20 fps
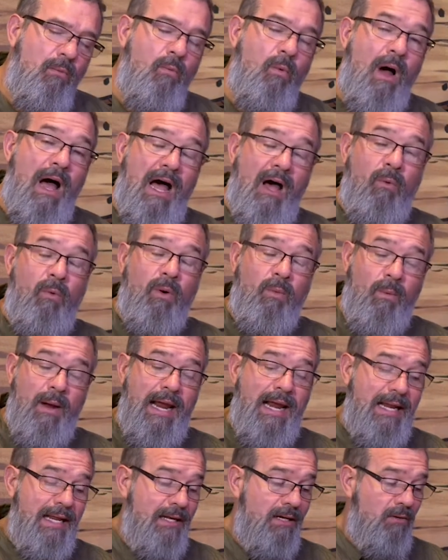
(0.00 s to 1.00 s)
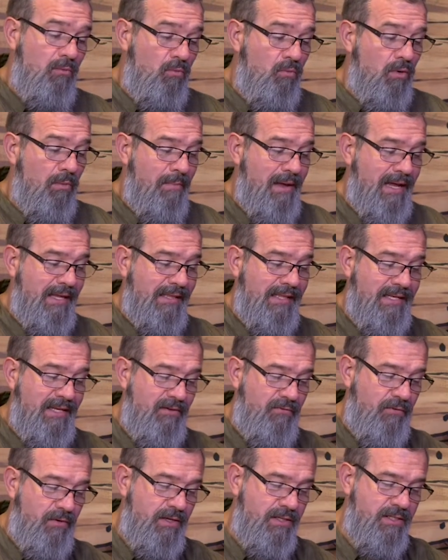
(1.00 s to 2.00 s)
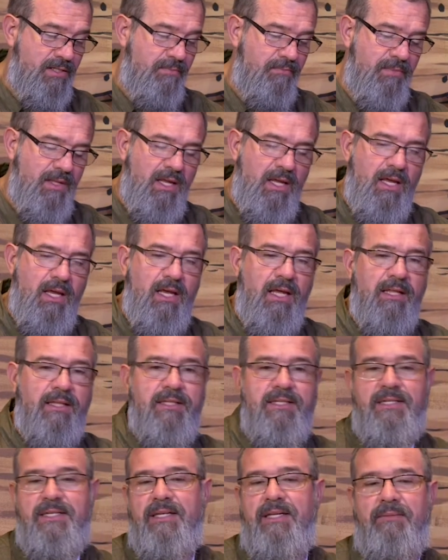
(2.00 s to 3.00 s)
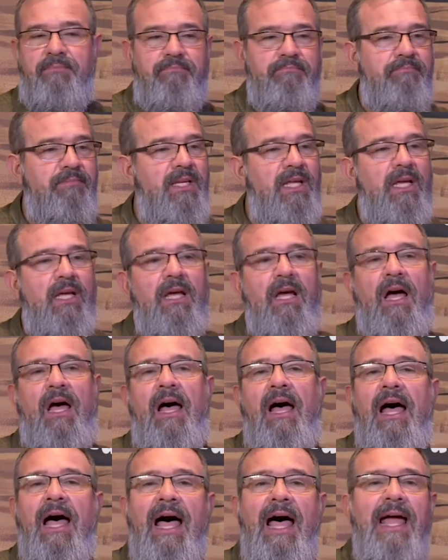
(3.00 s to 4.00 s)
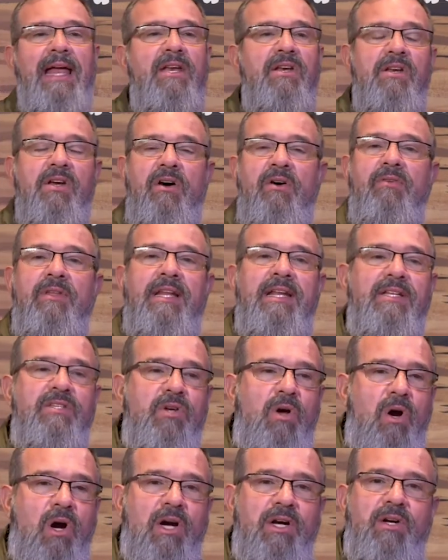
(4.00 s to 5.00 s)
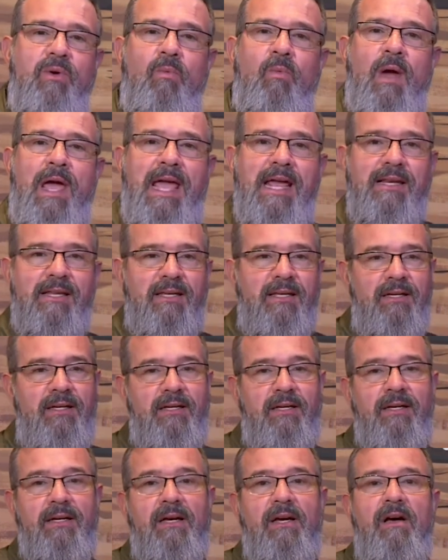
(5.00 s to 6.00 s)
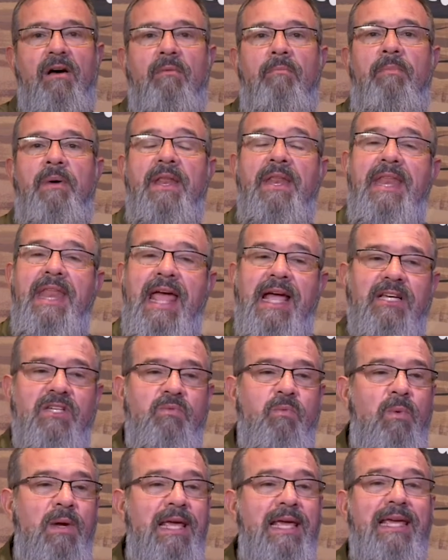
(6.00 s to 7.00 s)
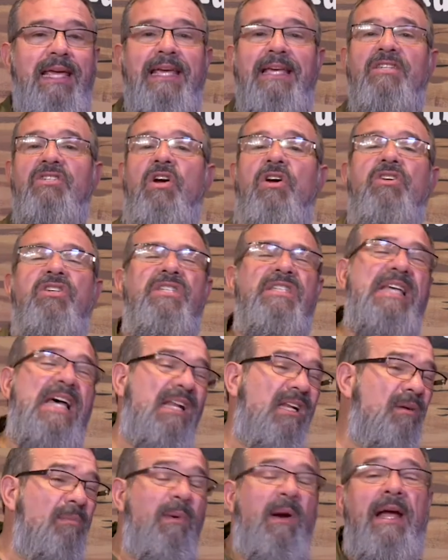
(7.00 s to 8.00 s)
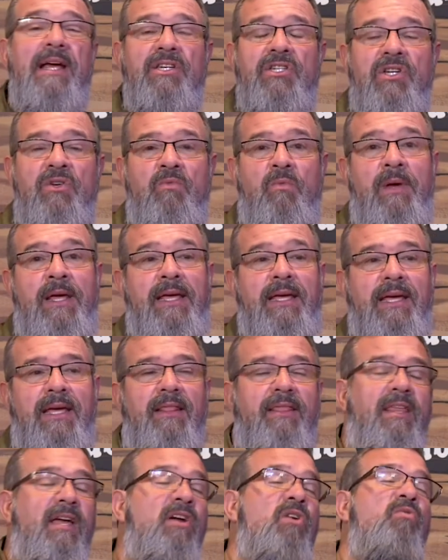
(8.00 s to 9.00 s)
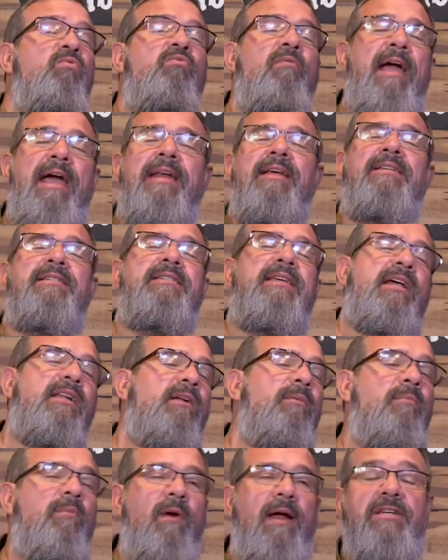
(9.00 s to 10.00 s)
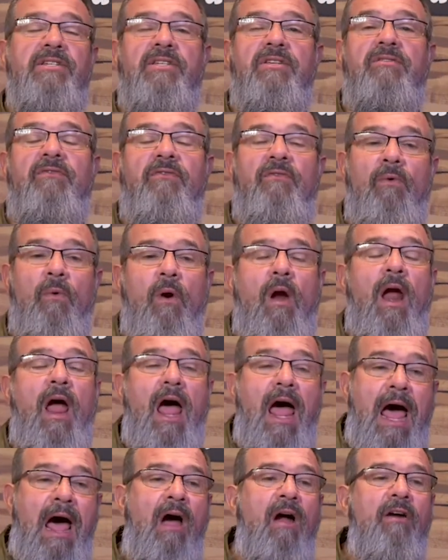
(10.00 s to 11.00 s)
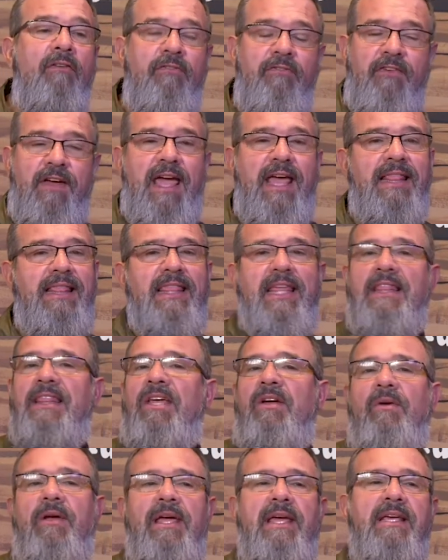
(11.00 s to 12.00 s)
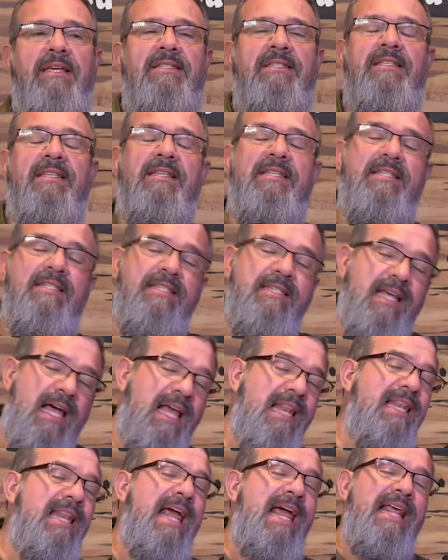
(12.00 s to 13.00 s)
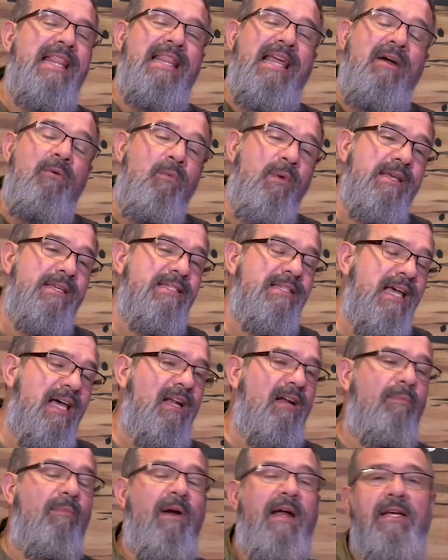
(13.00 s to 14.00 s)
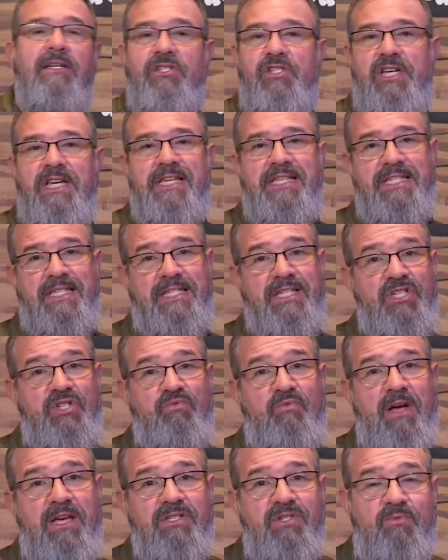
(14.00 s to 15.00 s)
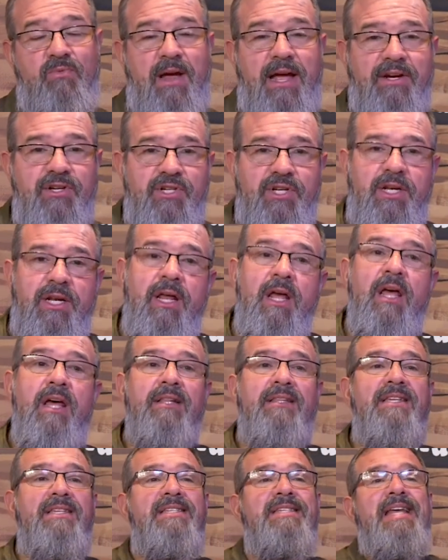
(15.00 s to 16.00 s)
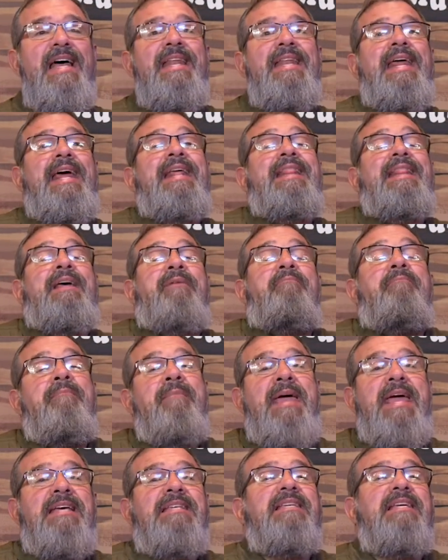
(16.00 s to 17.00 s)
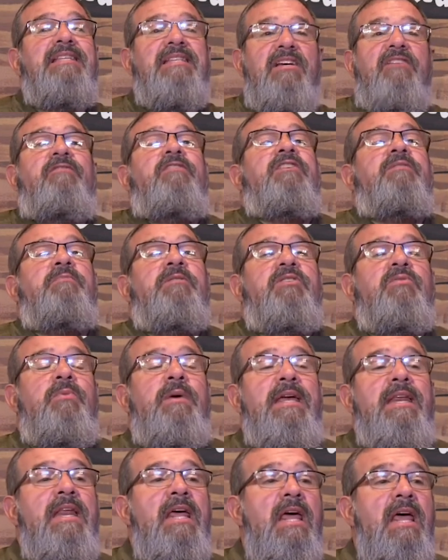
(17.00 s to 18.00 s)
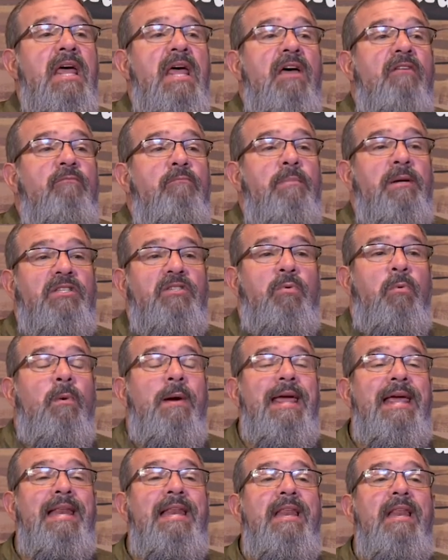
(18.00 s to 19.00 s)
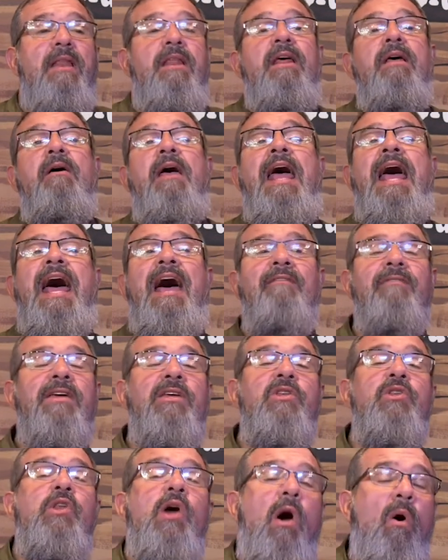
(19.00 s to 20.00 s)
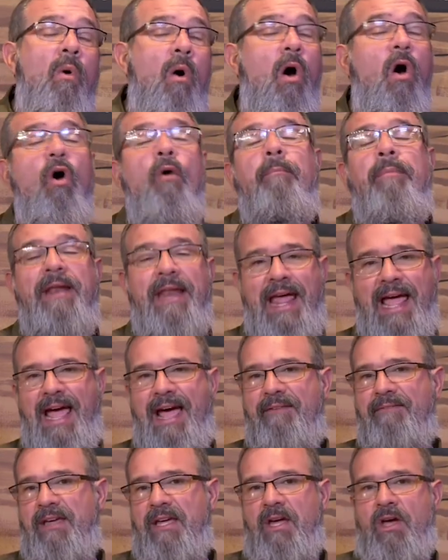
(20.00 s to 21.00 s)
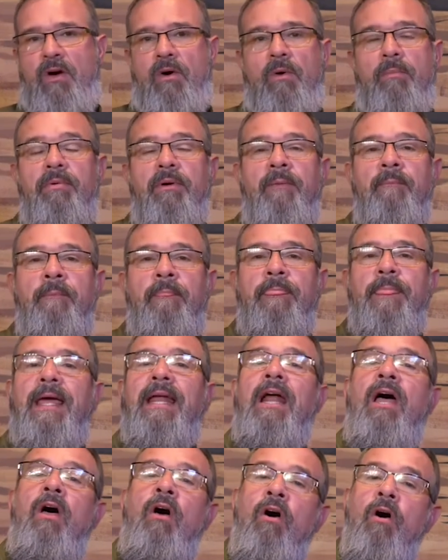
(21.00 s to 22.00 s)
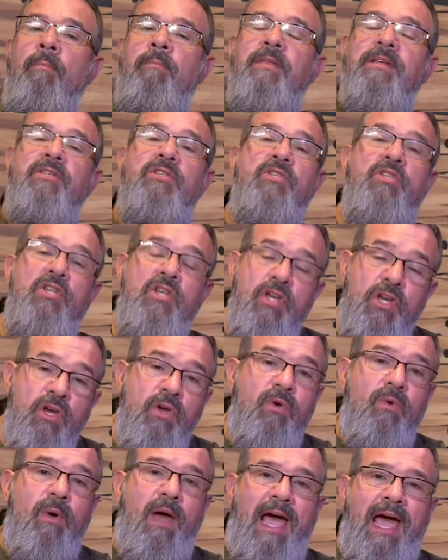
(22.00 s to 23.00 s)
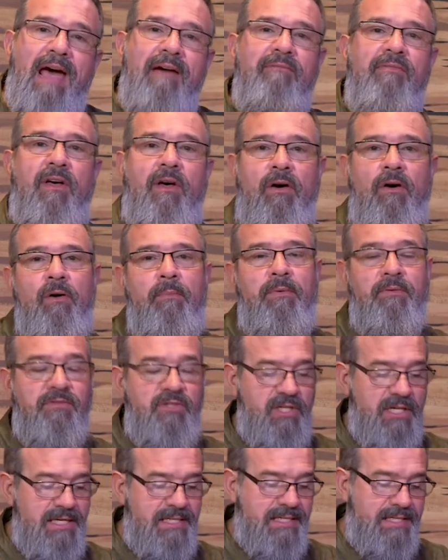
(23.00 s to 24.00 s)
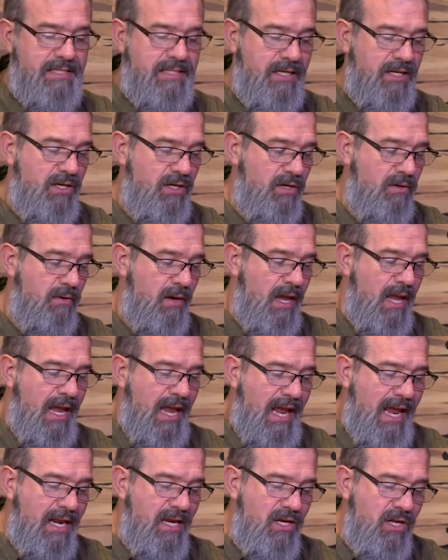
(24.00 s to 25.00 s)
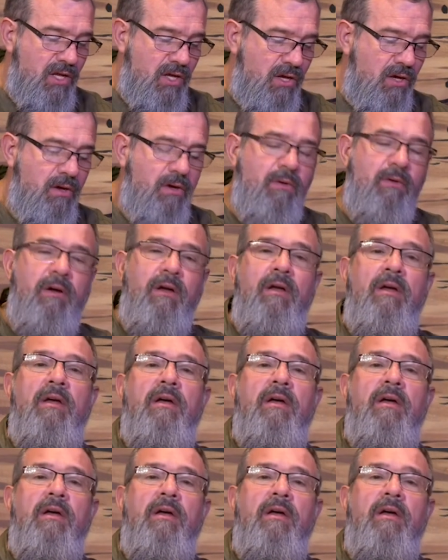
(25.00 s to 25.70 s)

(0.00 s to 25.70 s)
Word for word: while we're waiting will make the difference. Listen, I know that it's hard to wait, but next week is our celebration week, the greatest celebration for our faith that there is. The Sunday that we celebrate Jesus' resurrection, the Sunday that makes a difference between, between having no hope and having hope. And I hope that you have the hope of Jesus in you. And you,